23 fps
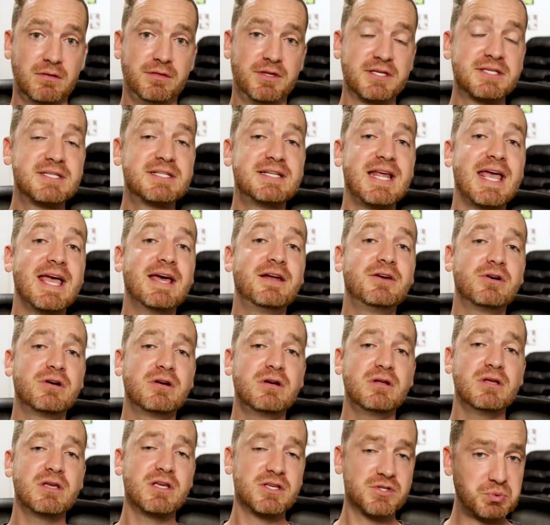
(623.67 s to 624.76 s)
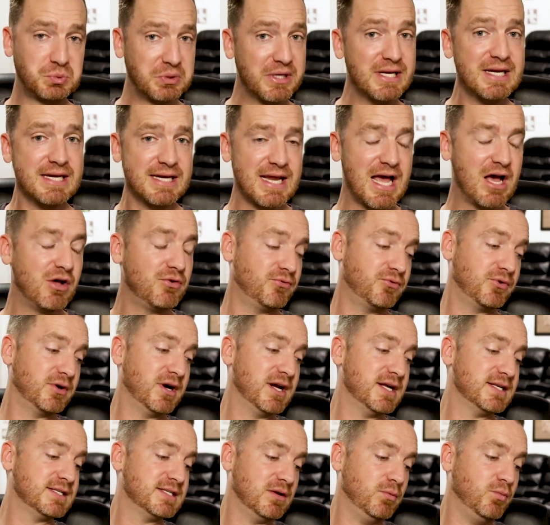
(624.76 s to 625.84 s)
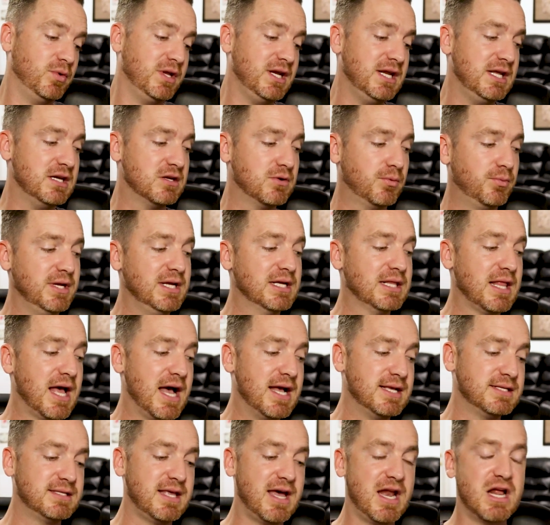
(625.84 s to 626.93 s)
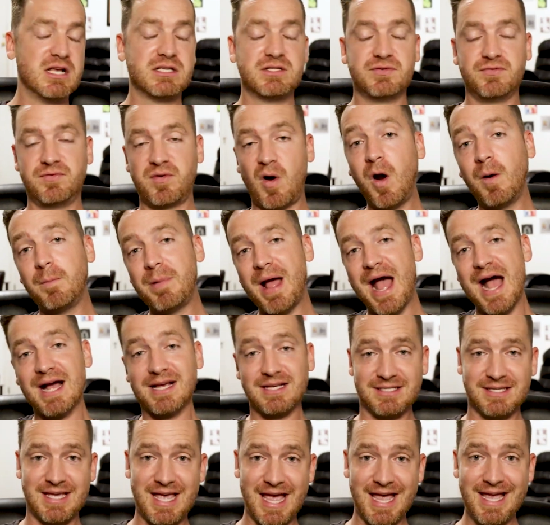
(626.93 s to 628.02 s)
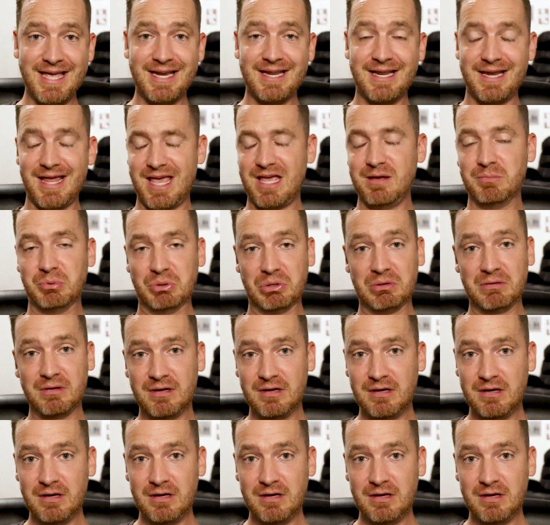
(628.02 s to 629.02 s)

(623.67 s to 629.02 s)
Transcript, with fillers: The standard is written out for us and we need to realize that as far back as Cain and Abel,